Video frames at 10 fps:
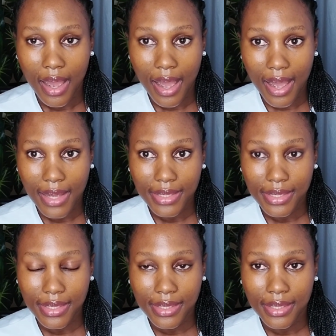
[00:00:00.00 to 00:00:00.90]
And
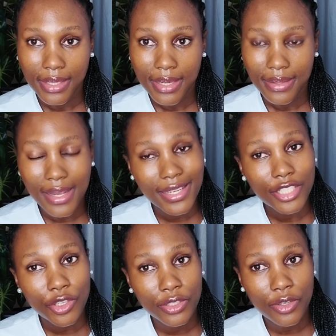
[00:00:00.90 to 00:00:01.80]
the
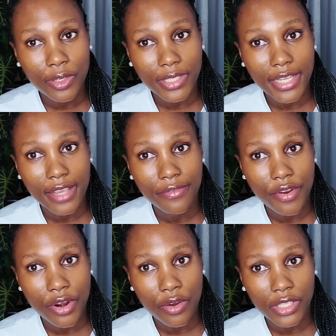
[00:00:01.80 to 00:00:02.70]
lesions also take a very
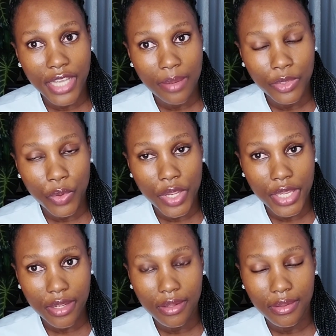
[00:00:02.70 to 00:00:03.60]
long time to
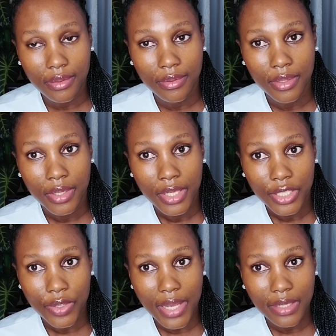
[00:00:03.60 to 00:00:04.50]
heal.
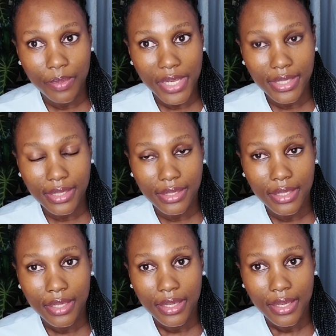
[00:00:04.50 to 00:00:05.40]
So that means
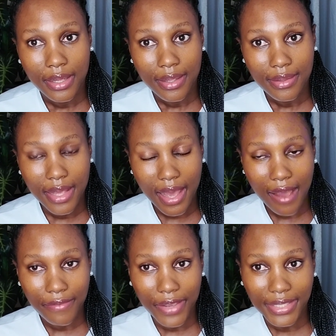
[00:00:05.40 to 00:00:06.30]
the
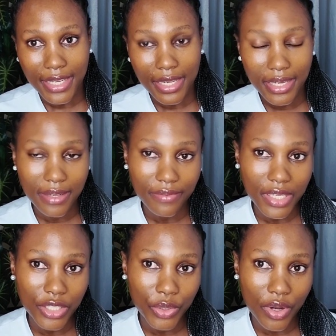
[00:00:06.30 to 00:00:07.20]
affected
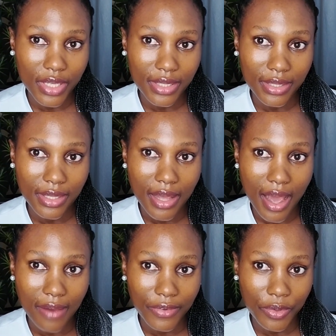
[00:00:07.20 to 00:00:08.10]
individuals
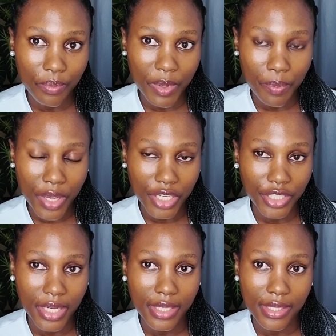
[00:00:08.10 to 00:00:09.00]
have to be
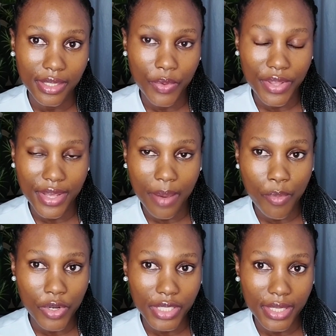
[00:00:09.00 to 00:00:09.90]
patient with their
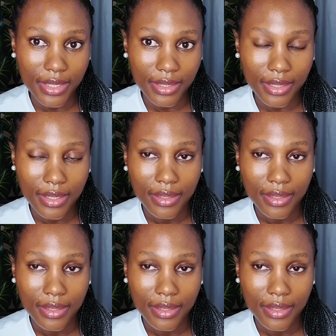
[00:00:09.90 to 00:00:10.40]
bodies,